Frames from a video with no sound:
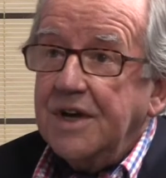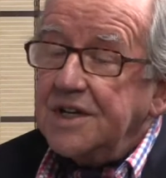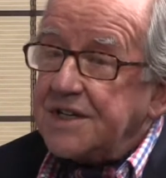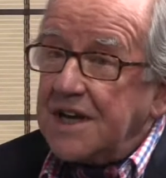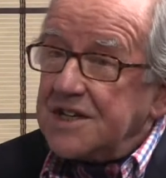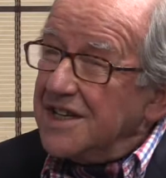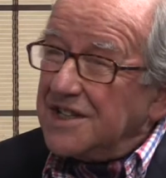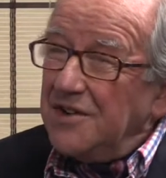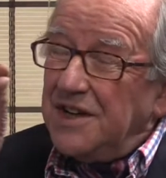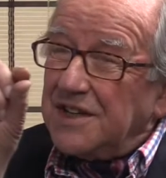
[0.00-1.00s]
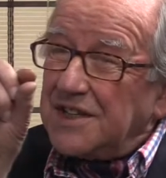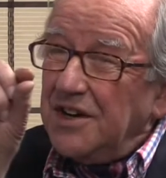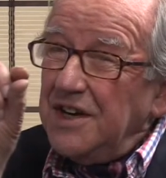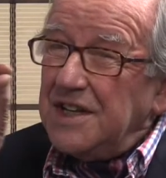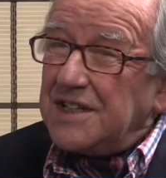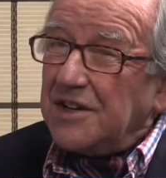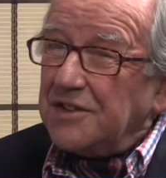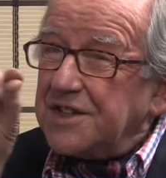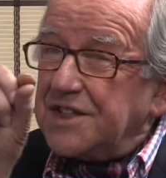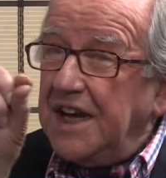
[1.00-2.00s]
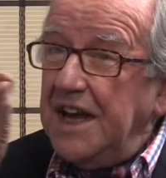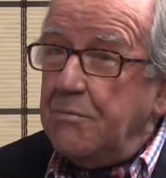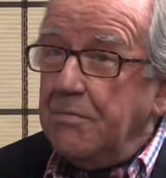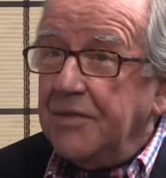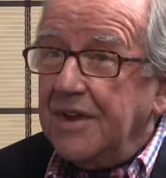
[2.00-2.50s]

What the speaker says: It's only the tiniest little skin,